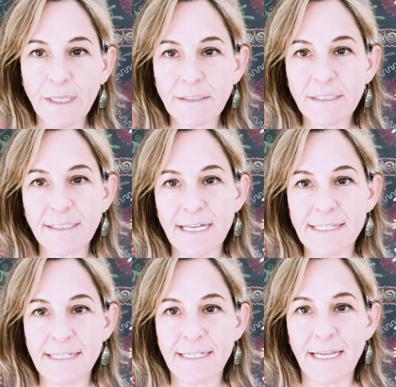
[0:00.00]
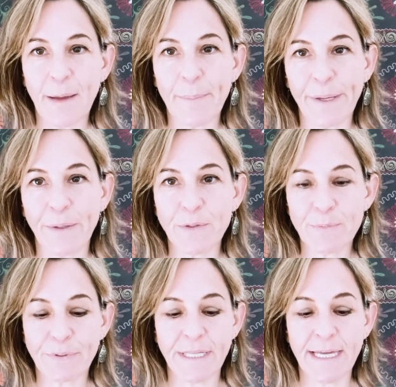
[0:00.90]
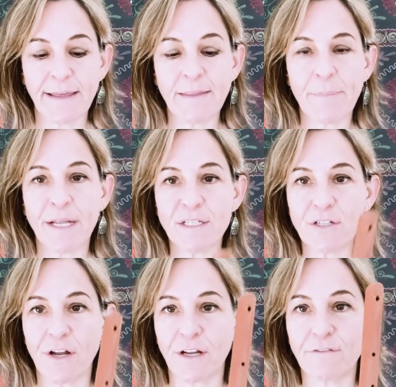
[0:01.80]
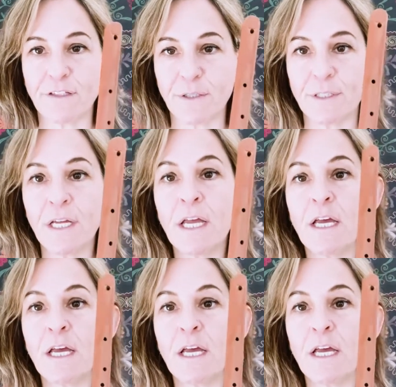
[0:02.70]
little lesson about playing the pentatonic flute.